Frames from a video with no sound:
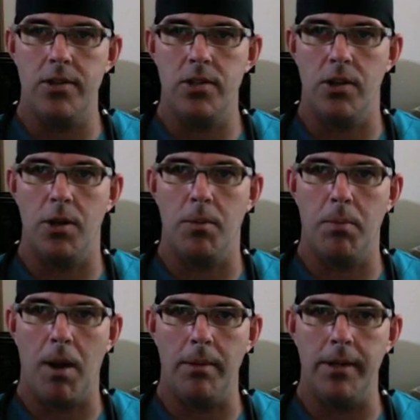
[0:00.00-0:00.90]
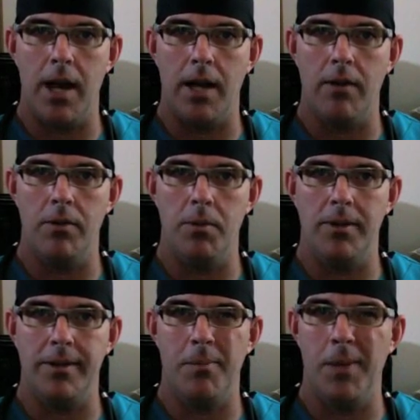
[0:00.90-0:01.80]
so you're probably not going to be able to
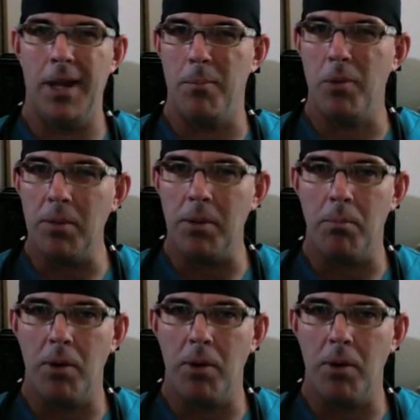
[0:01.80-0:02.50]
command a premium